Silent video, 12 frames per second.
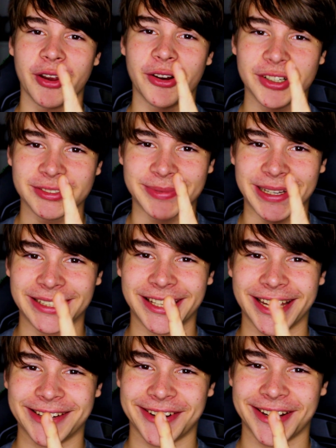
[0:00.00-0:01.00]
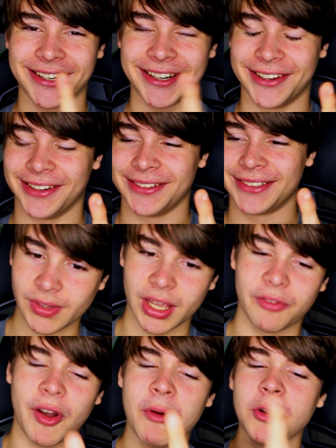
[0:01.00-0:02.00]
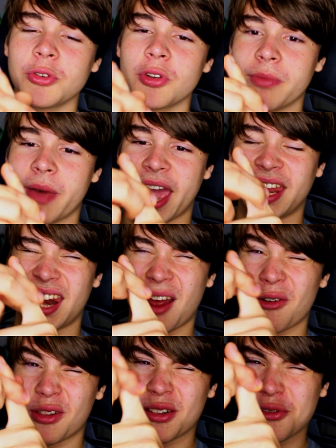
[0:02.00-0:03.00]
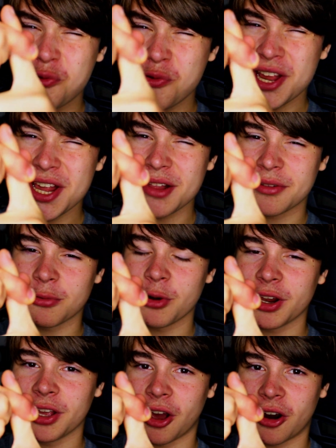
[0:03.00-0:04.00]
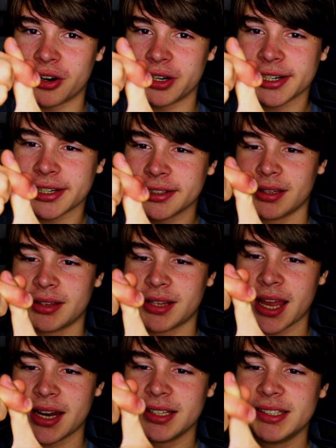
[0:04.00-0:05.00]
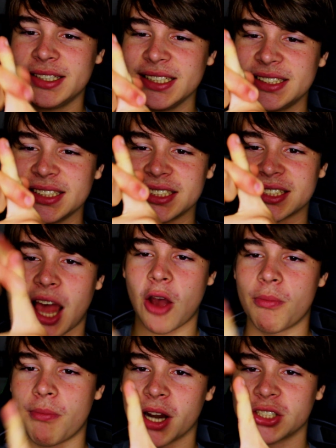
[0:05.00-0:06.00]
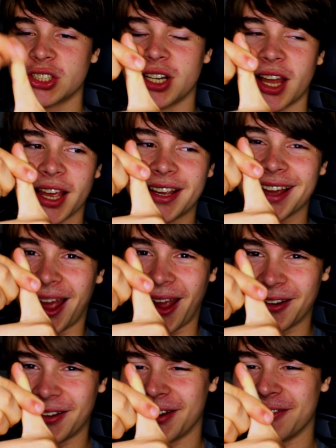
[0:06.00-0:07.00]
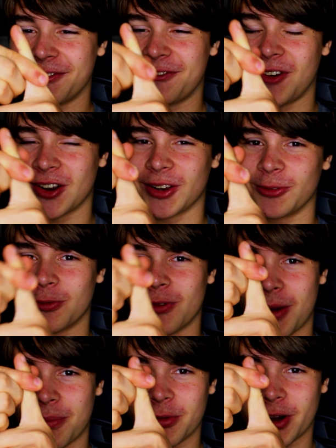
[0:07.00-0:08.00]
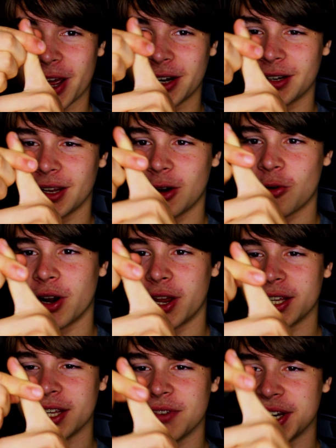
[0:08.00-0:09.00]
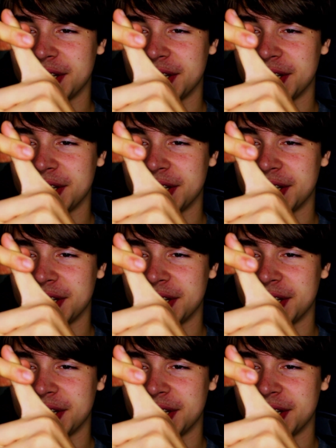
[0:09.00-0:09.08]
is my dick right now. If I would use my hand and I would squeeze really hard, then this is much like I can fucking rub, right? Or like even